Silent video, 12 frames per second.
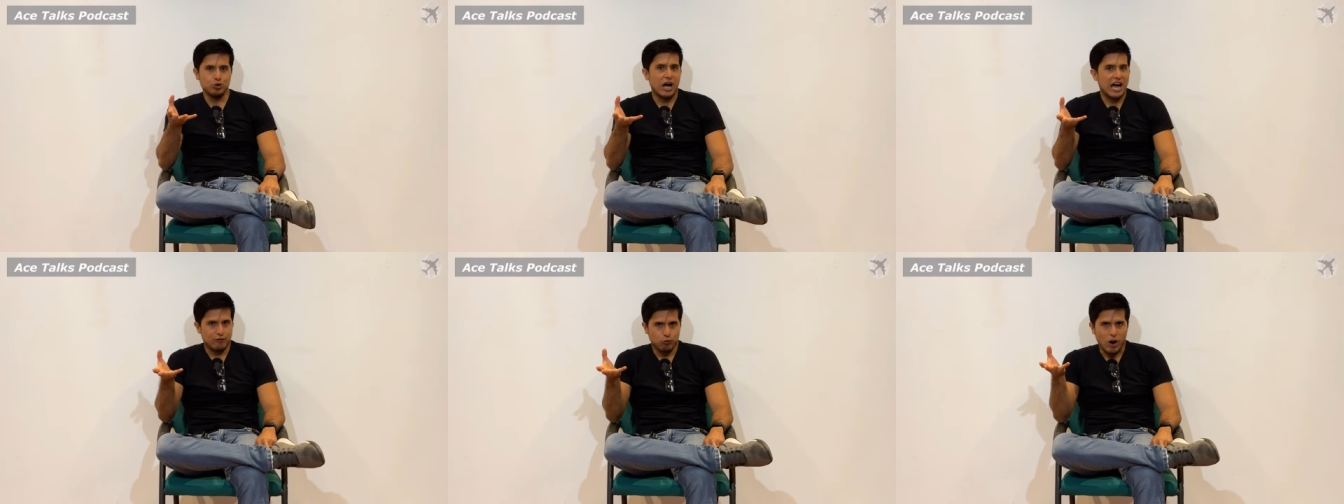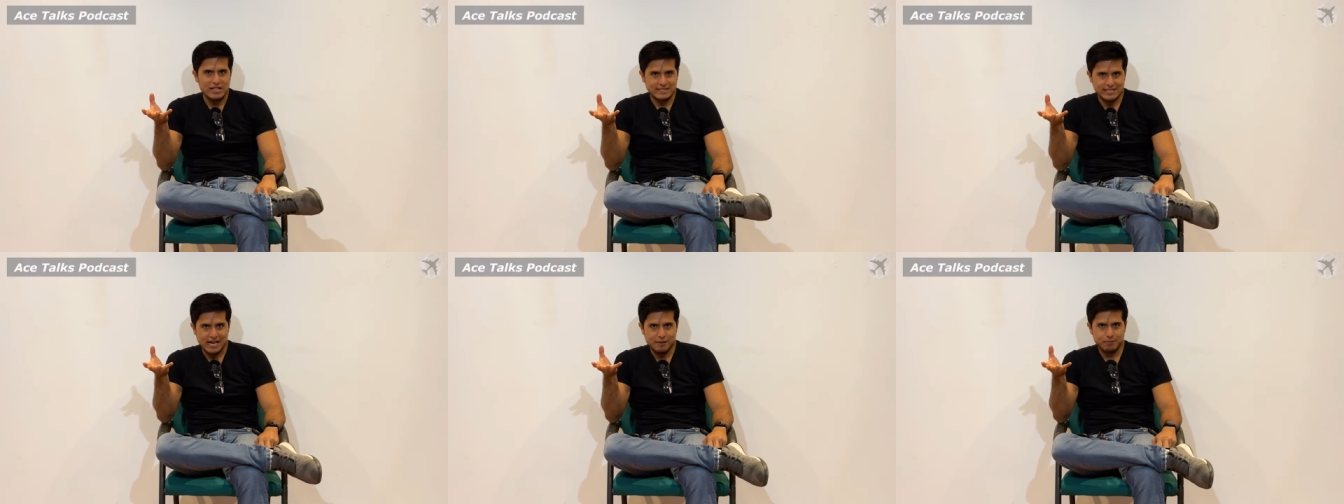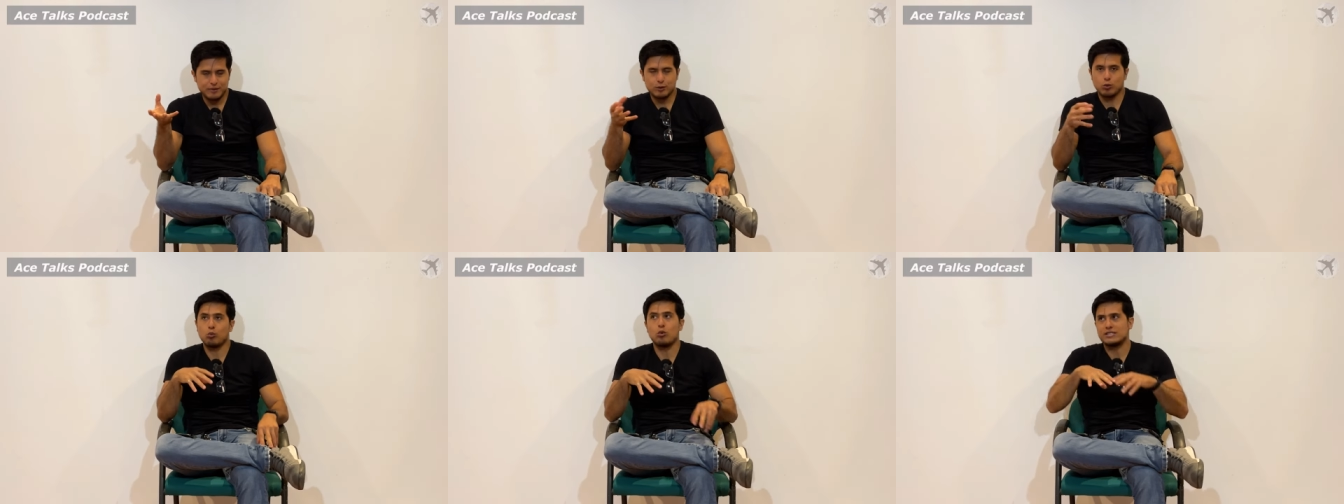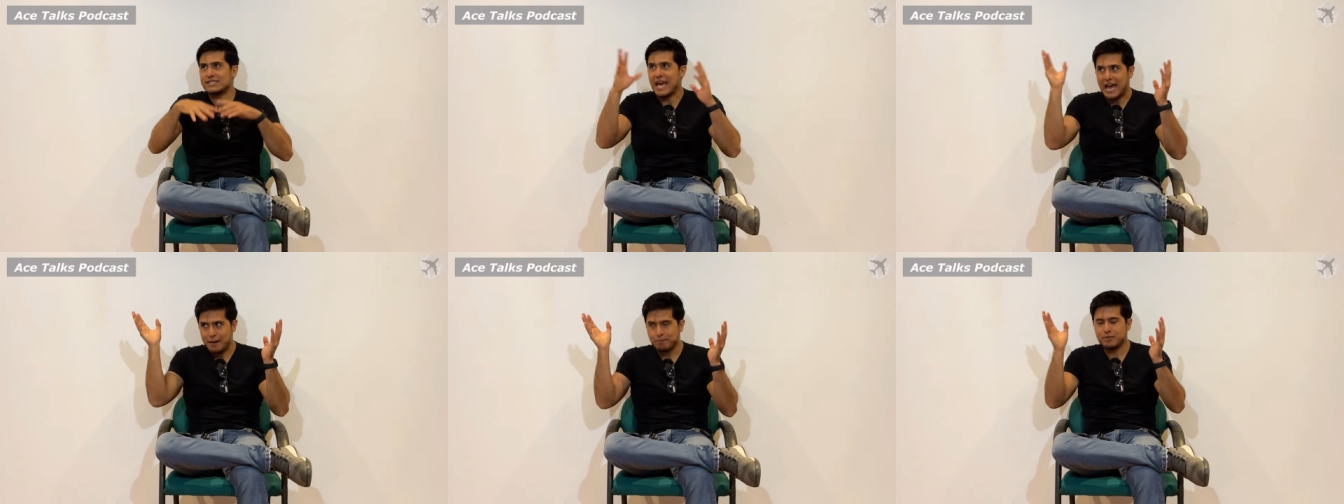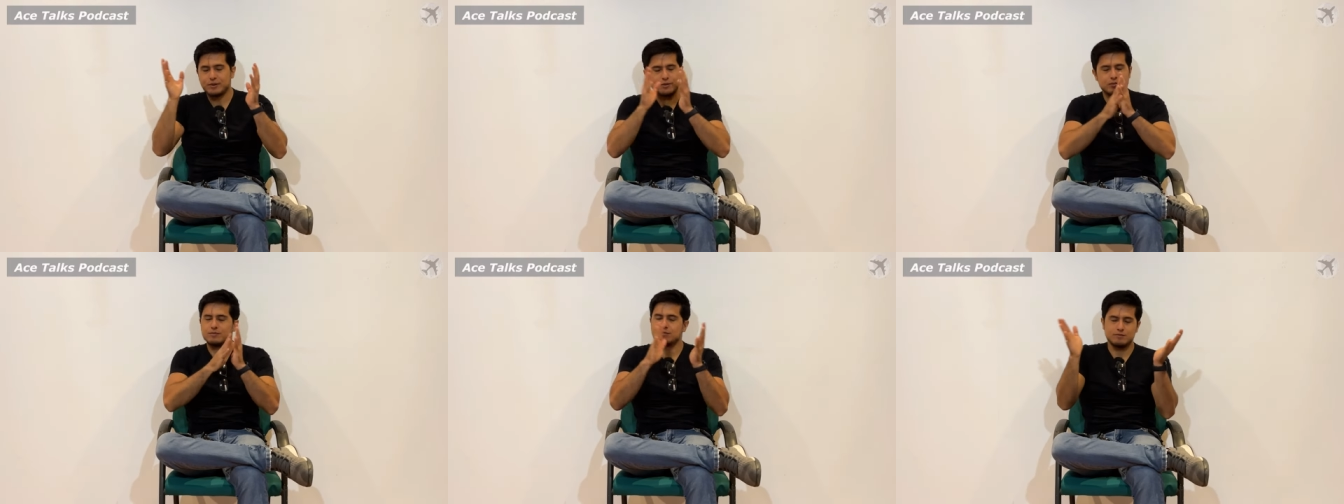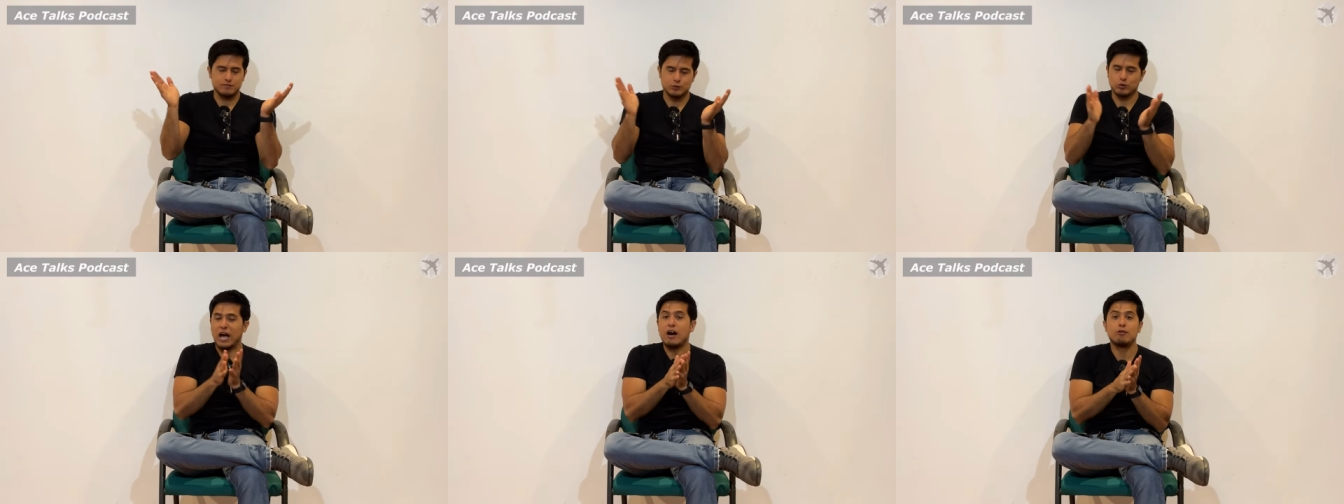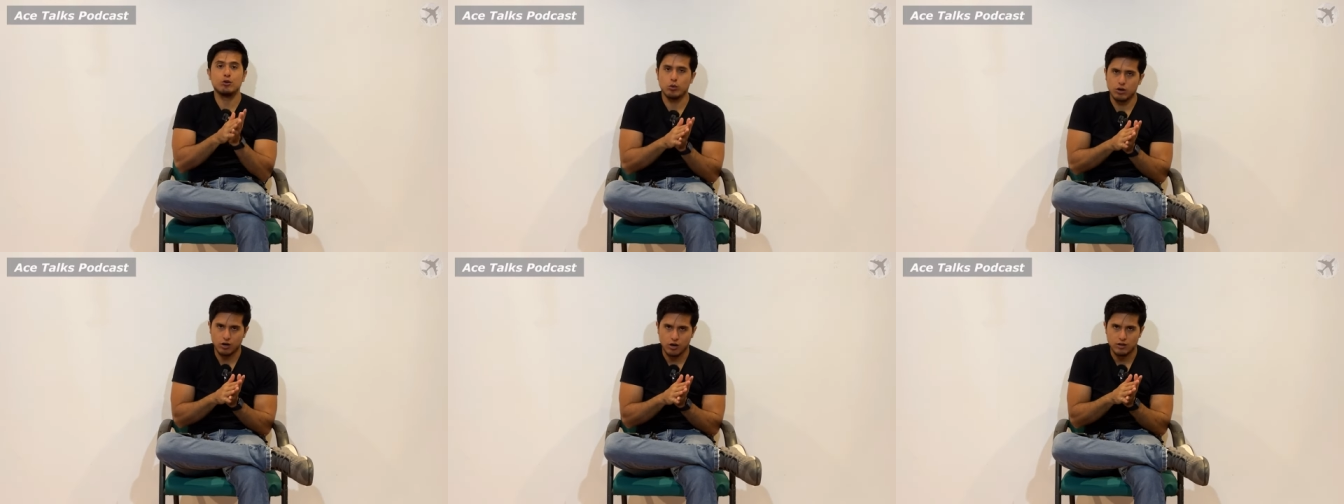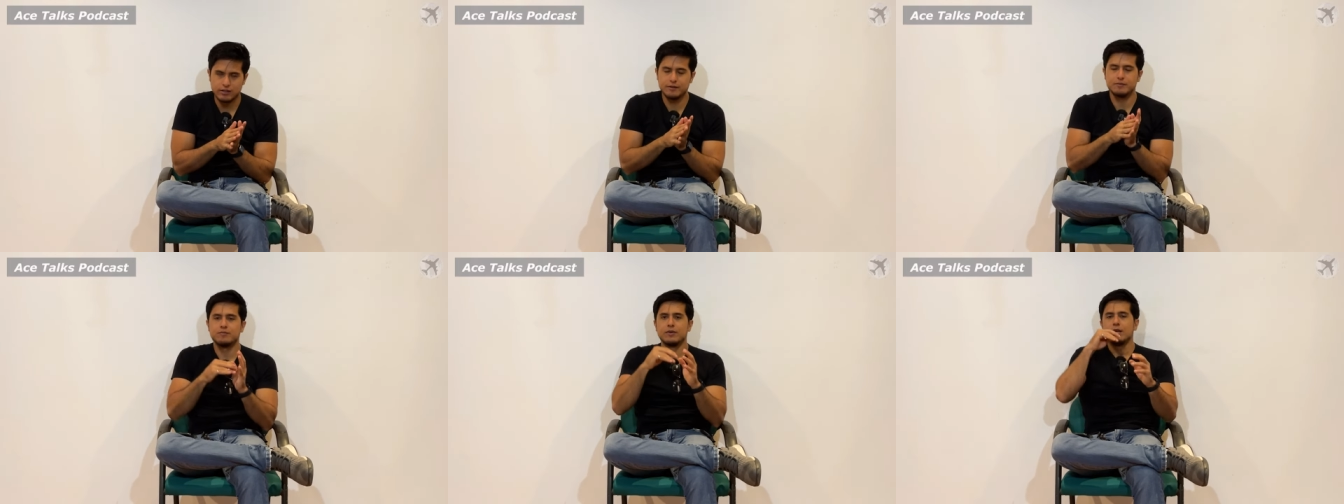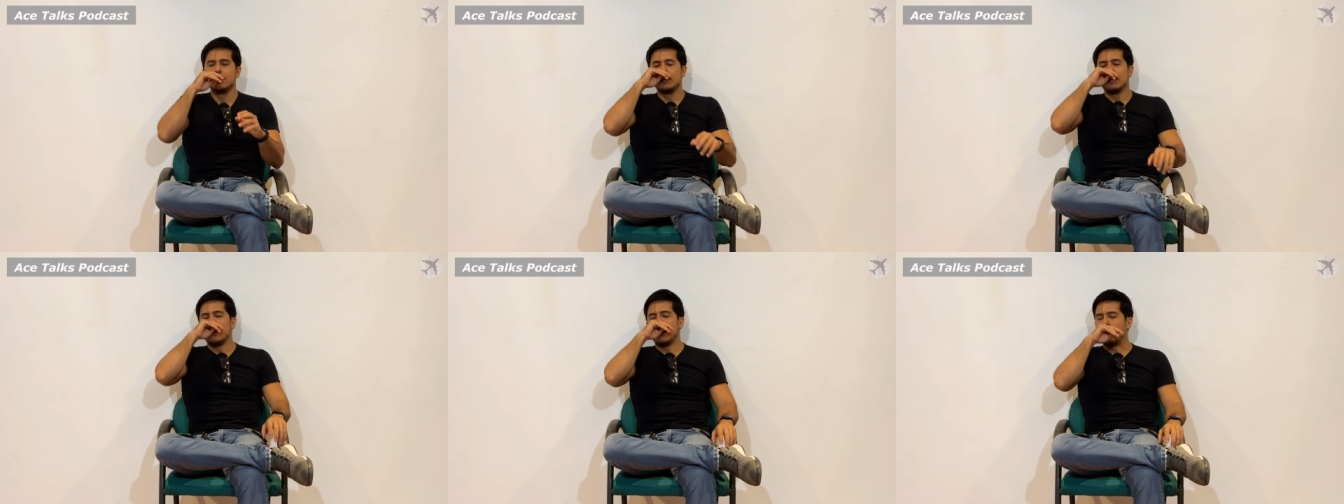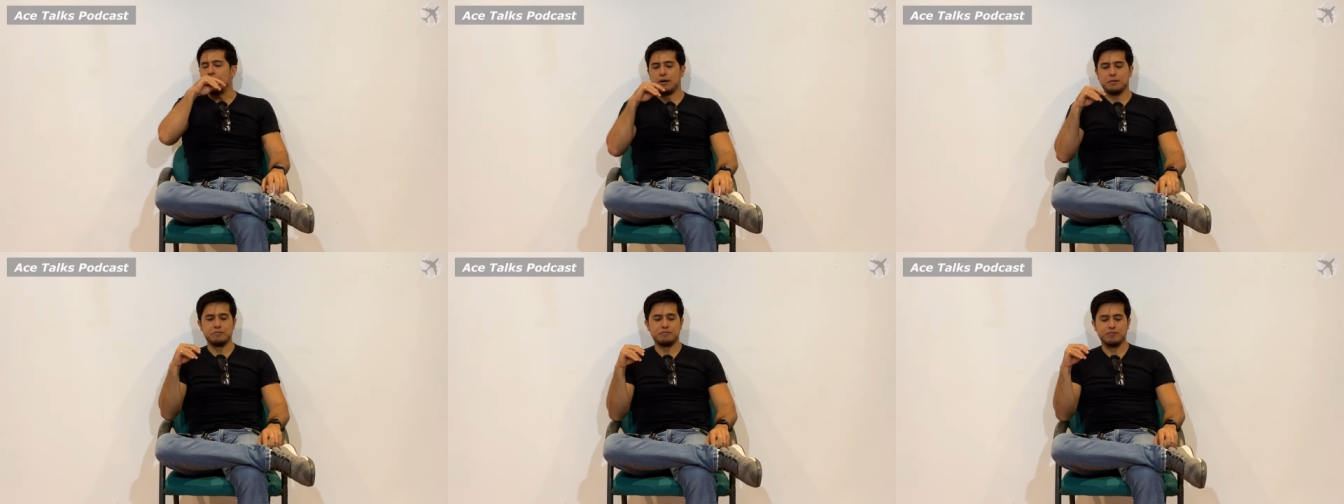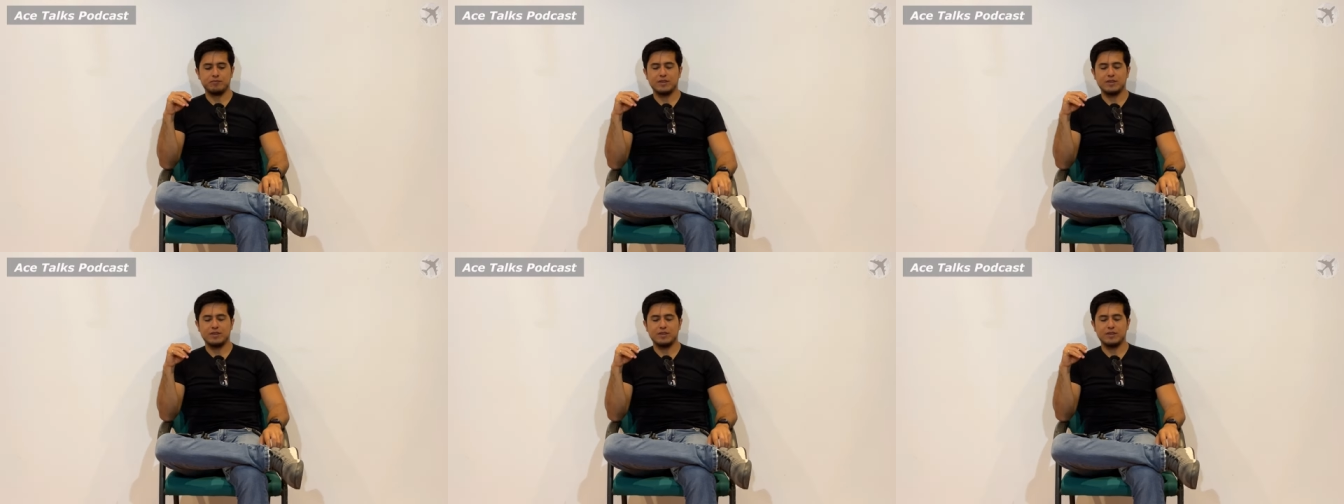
have WhatsApp, WhatsApp, however you want to call it, um,